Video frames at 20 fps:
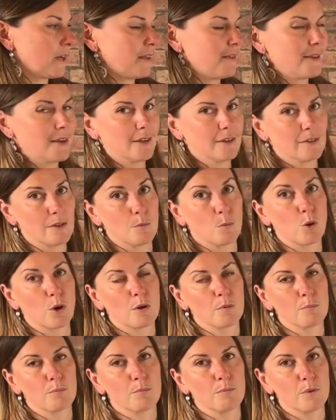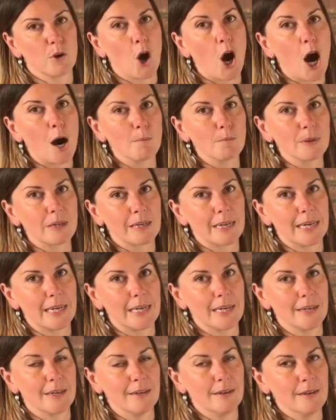I think it's the more
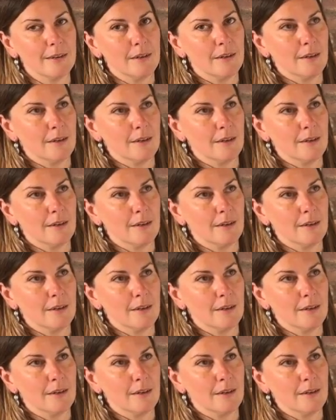complicated